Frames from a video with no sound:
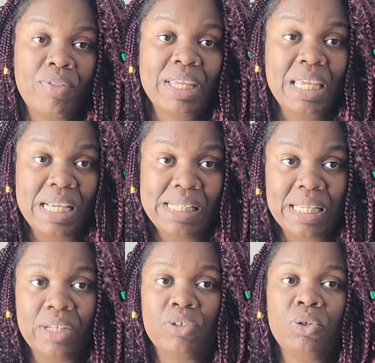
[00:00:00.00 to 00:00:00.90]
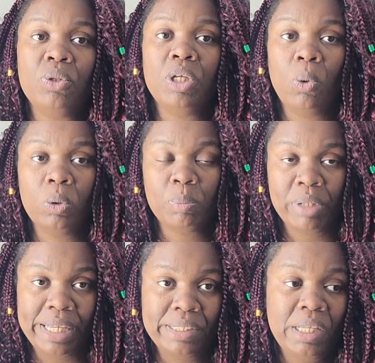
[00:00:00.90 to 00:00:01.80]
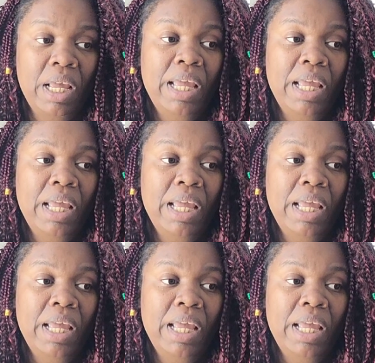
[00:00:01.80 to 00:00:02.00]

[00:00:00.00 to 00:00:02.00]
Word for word: the keys into the old place.